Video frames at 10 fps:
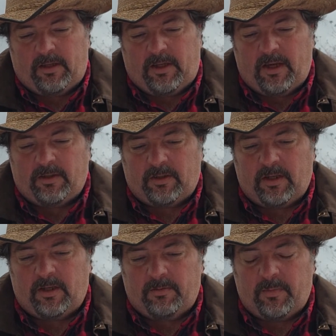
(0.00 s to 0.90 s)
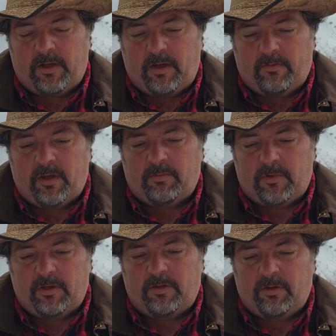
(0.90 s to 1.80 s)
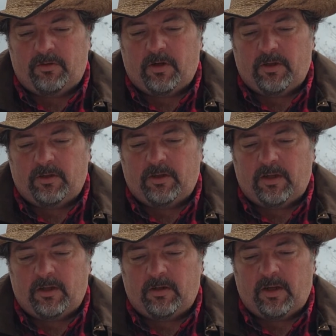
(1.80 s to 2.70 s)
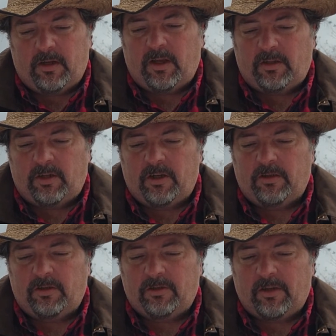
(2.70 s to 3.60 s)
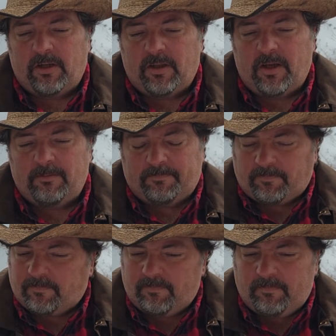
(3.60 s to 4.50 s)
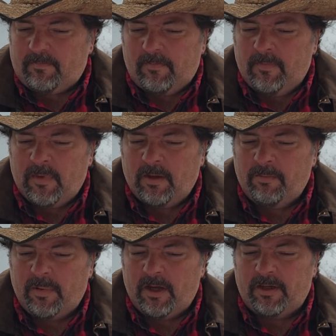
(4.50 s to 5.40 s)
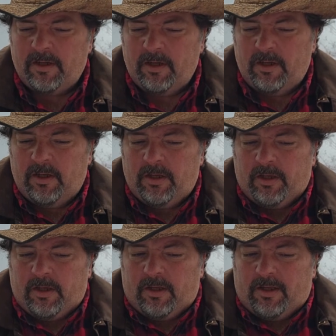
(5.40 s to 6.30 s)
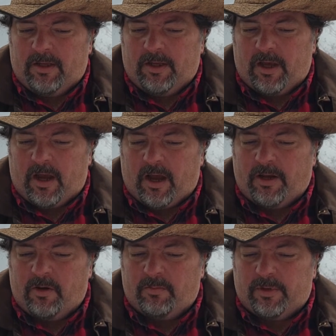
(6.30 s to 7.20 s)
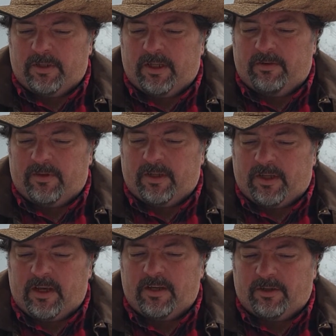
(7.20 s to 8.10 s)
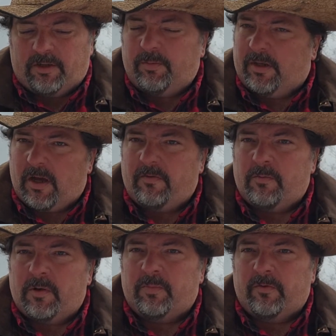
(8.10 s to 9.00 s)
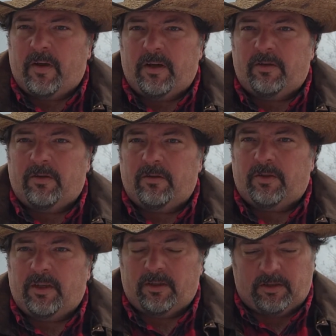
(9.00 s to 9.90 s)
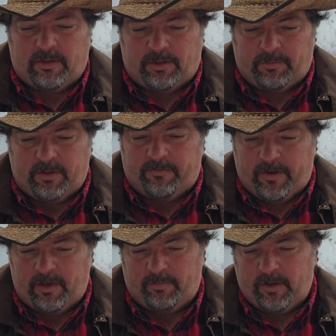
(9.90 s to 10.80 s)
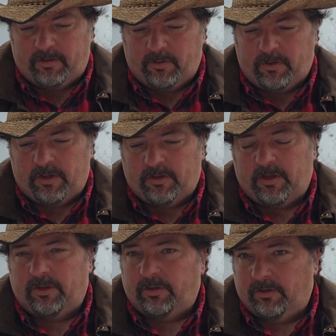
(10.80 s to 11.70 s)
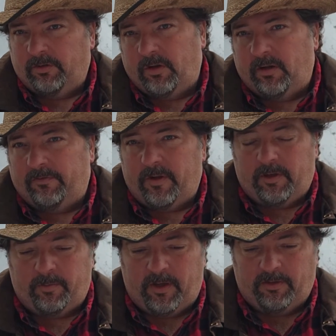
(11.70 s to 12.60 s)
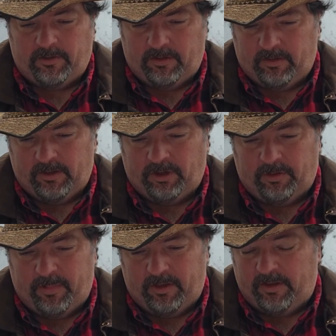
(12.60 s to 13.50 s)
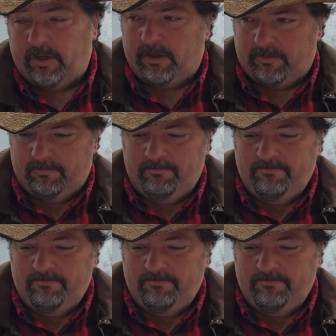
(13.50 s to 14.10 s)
yes, many of them did do drugs and had challenges like that. But I don't believe that, again, it should be government providing those things, and it should be faith-based organizations or non-faith-based, and that should be their